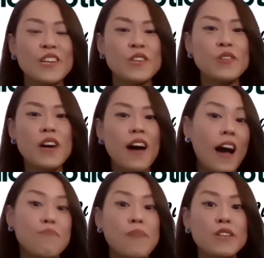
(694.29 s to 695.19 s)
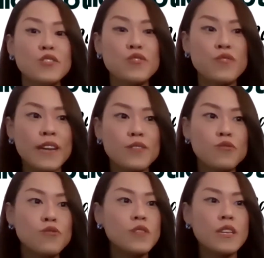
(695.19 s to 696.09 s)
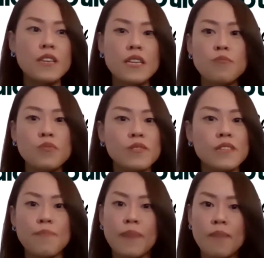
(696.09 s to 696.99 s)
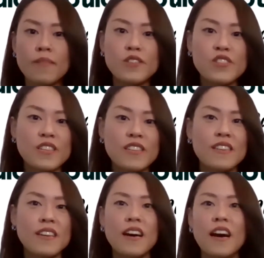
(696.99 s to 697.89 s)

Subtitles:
You know, I managed to write 2 ebooks and publish it.